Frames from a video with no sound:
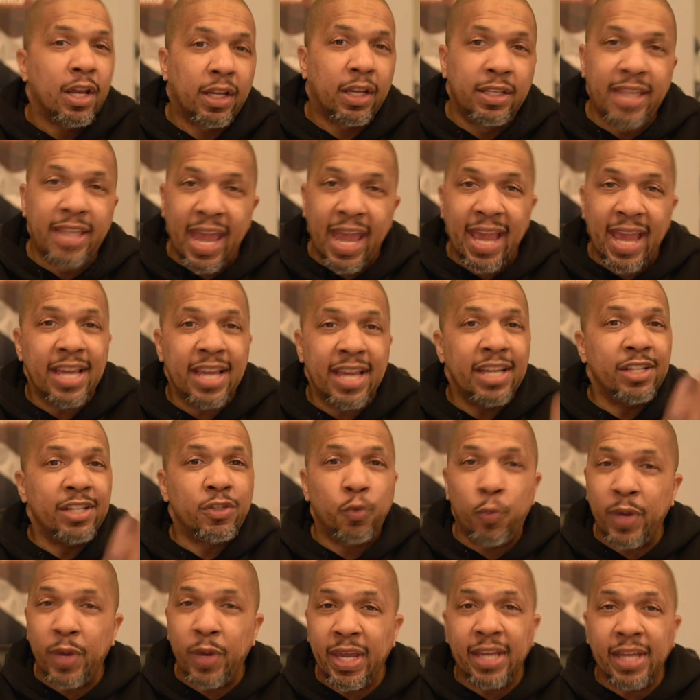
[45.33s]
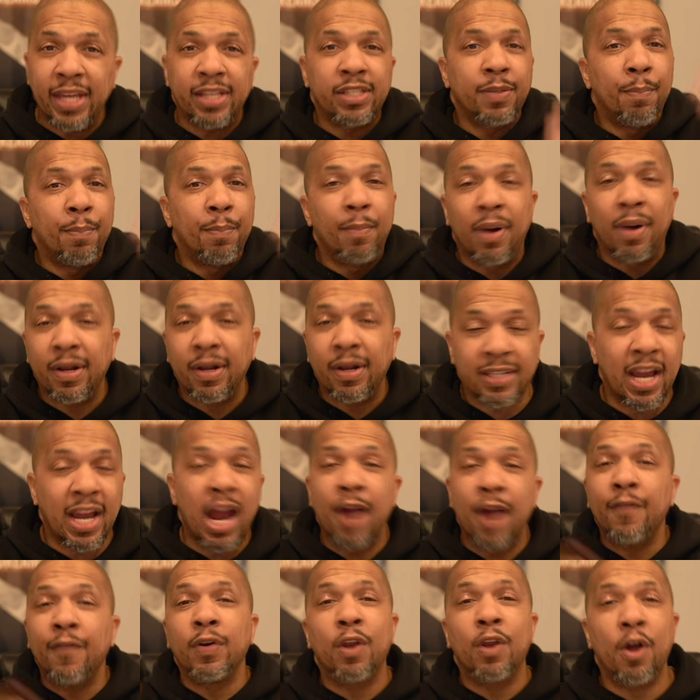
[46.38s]
days, weeks, months,
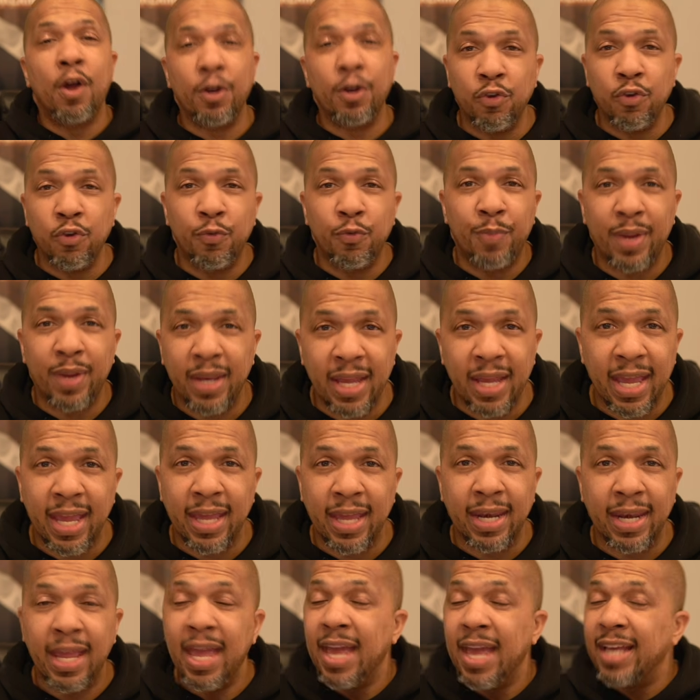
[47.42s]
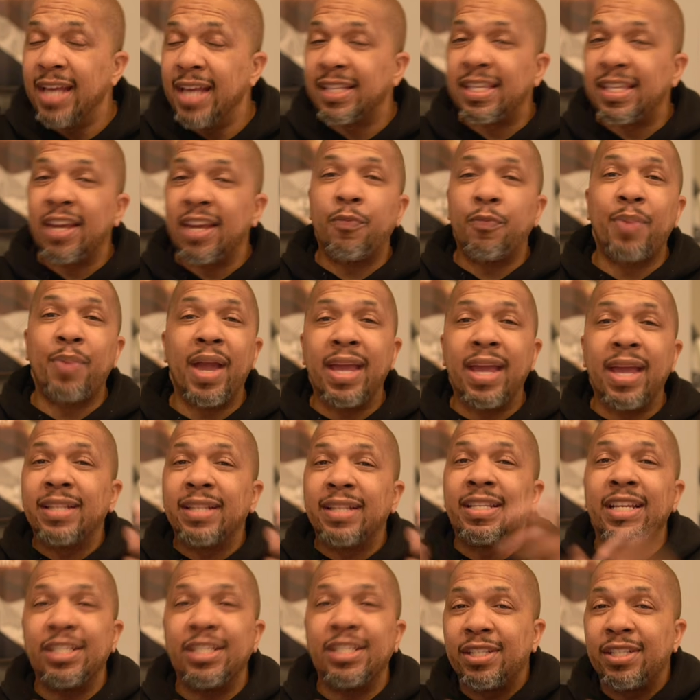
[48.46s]
however long you've been in, instead of paying
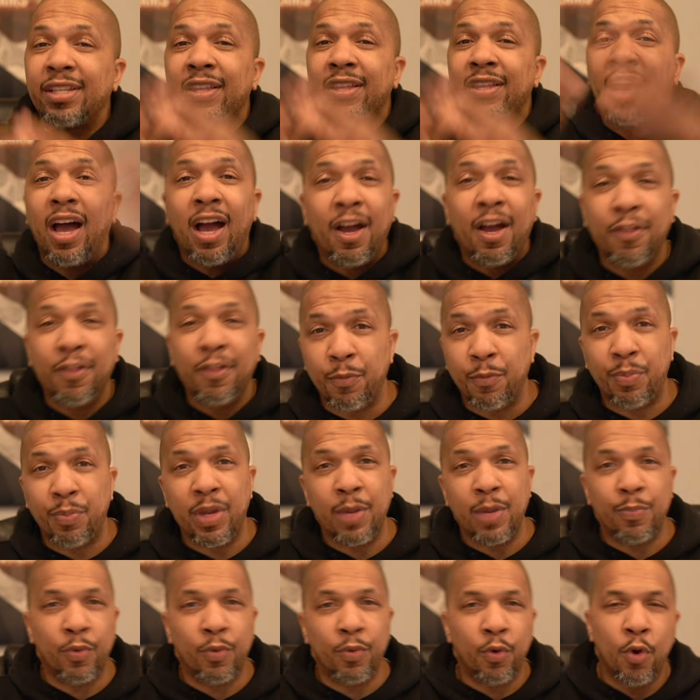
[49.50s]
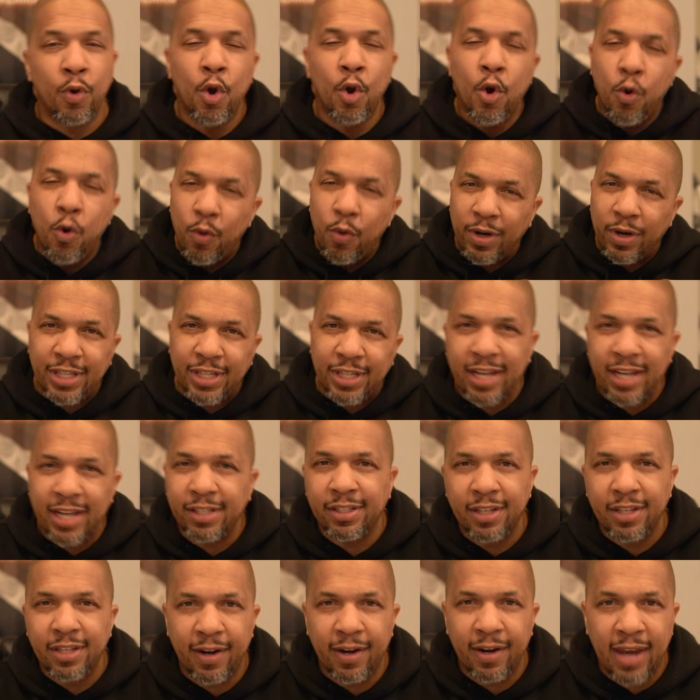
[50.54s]
attention to the other people who are
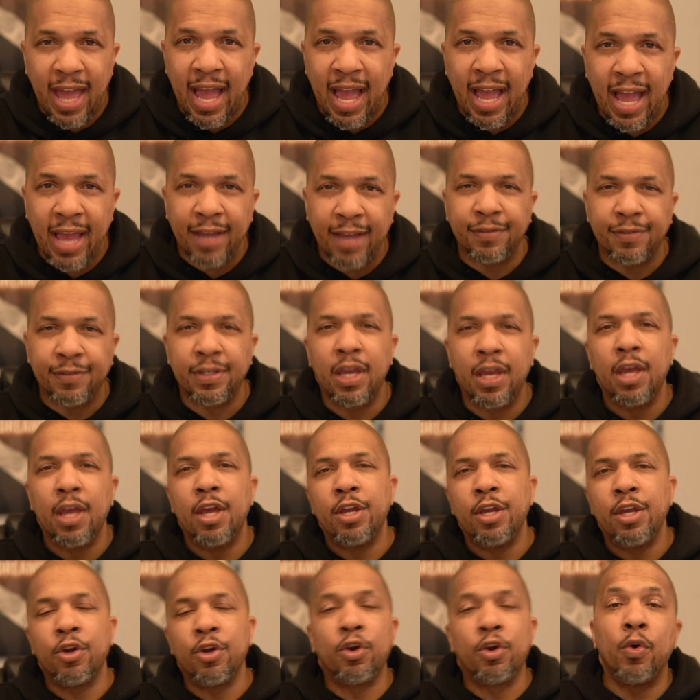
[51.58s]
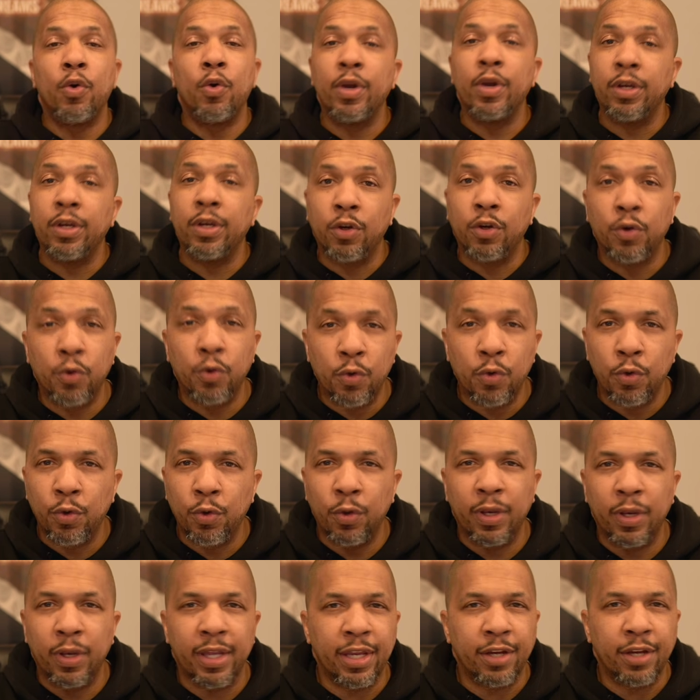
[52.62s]
changing their lives, you're going to
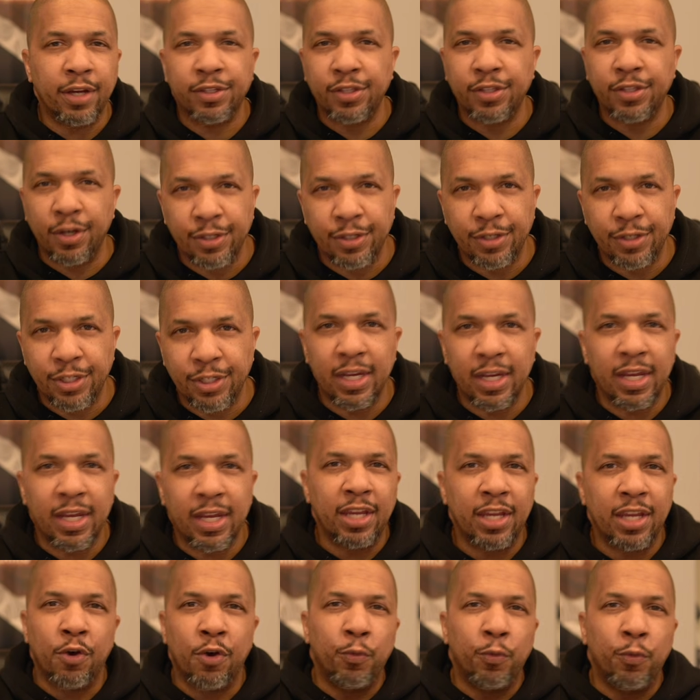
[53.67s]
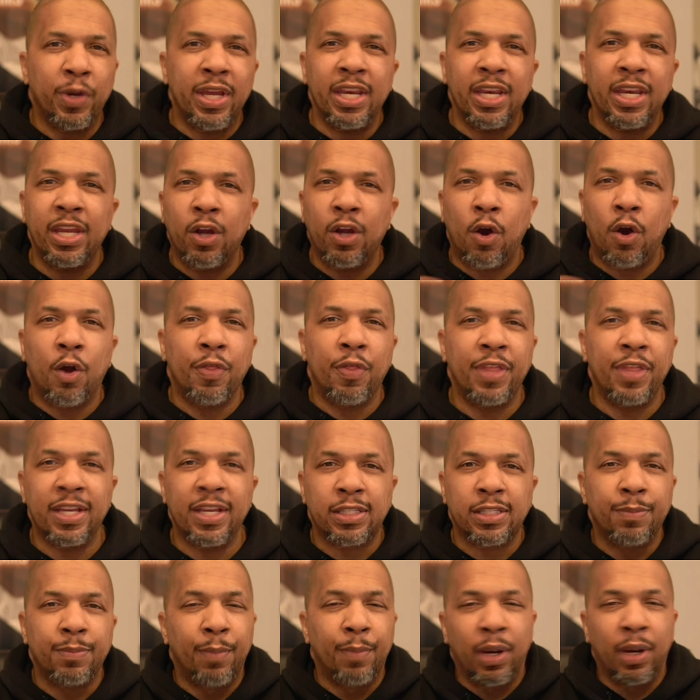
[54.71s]
Google and you're searching and you're reading all
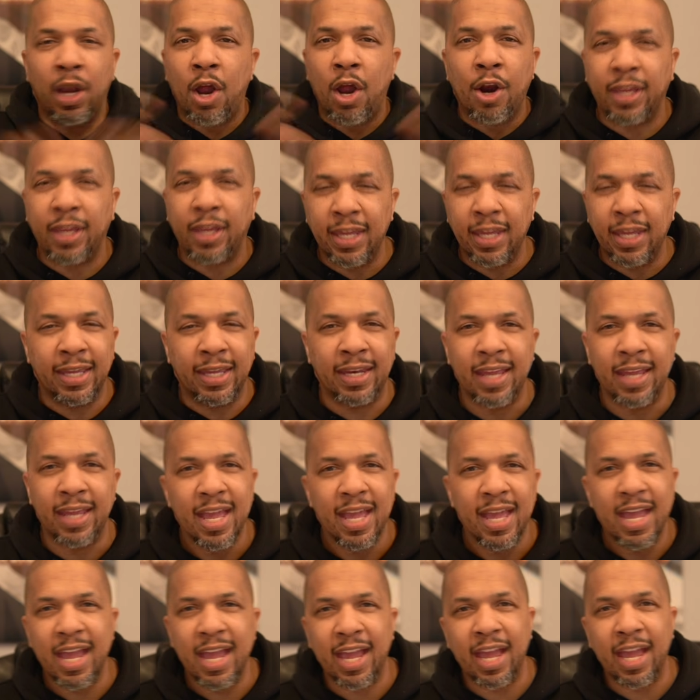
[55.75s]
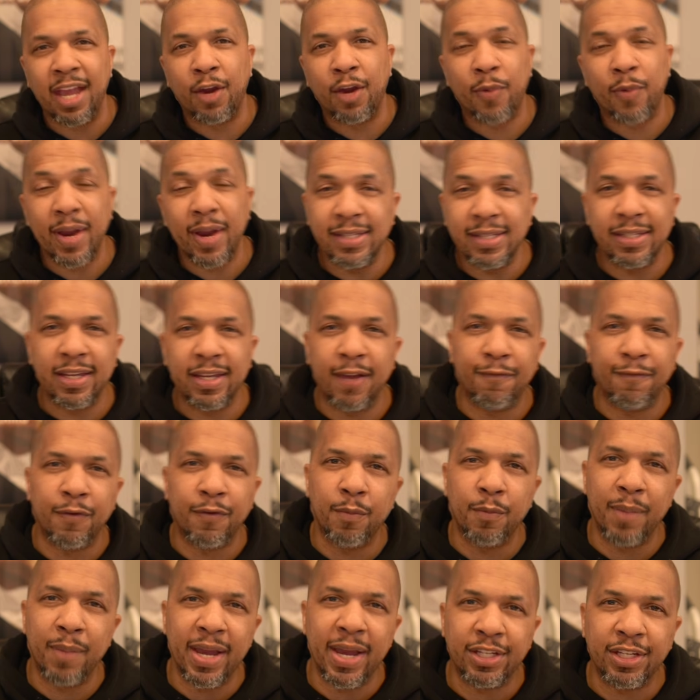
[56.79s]
this malarkey and crazy
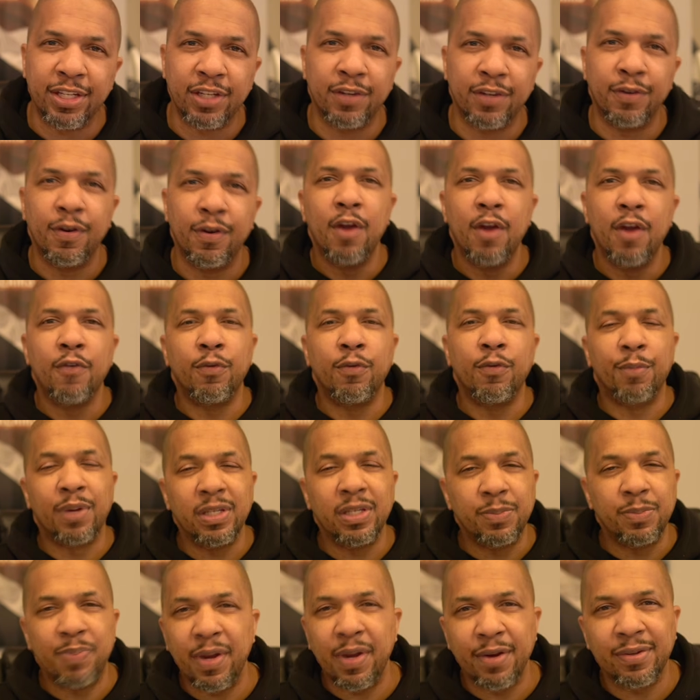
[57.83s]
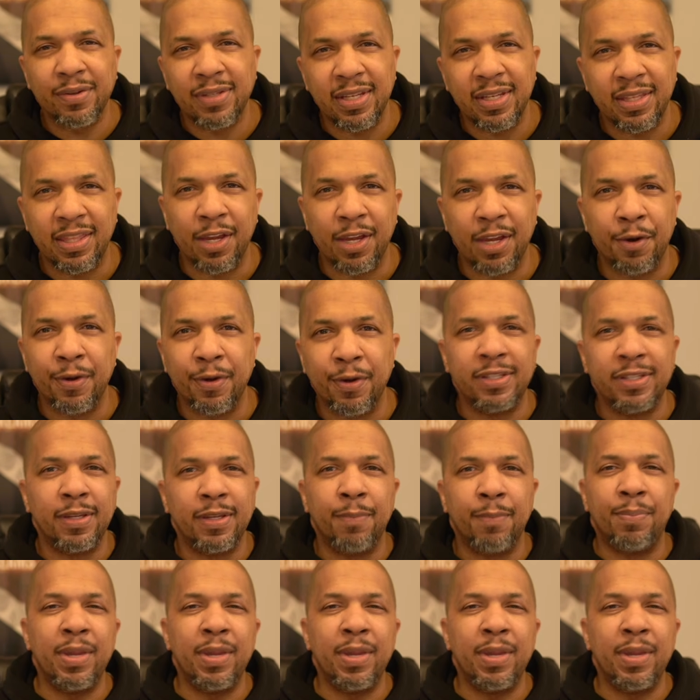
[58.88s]
information from conspiracy theorists and